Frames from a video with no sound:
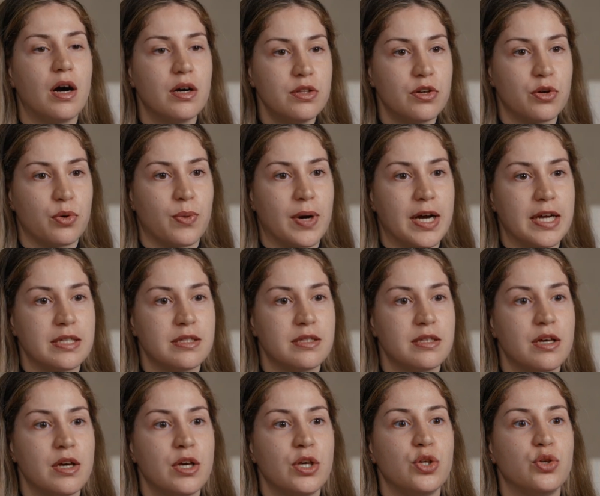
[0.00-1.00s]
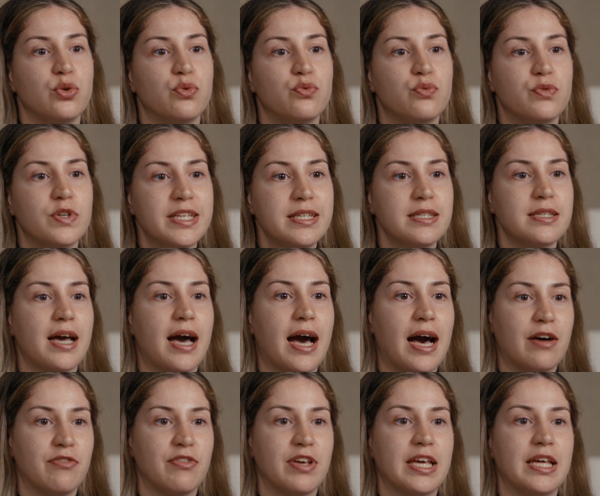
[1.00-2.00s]
Otherwise, you risk
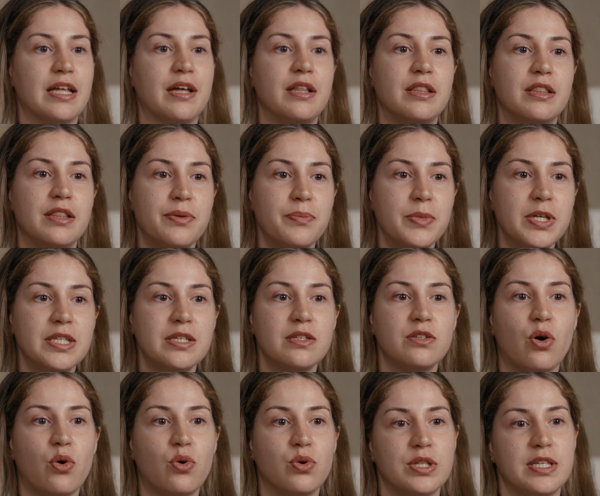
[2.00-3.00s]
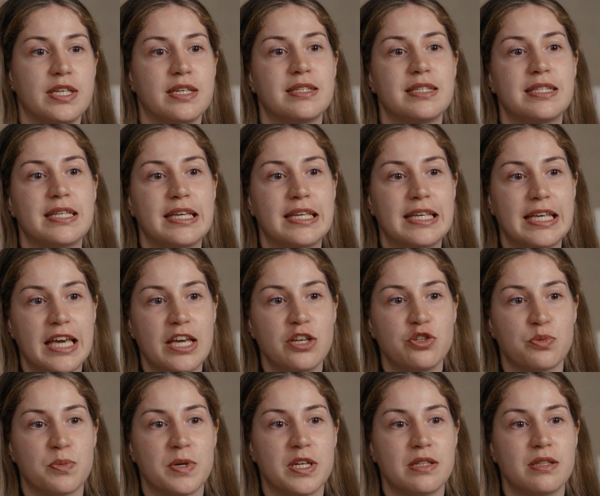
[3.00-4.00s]
having limited audience
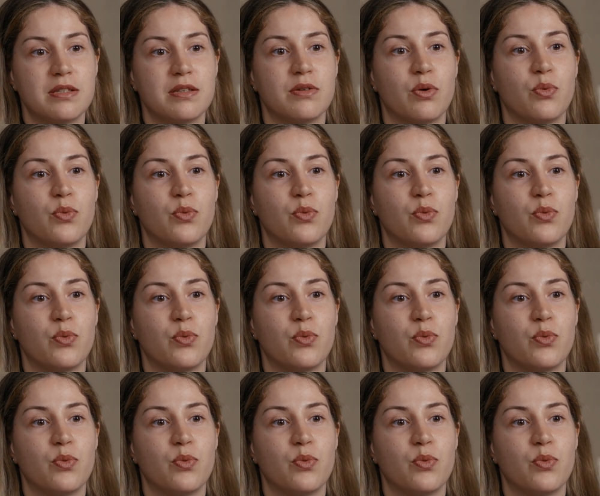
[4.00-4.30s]
engagement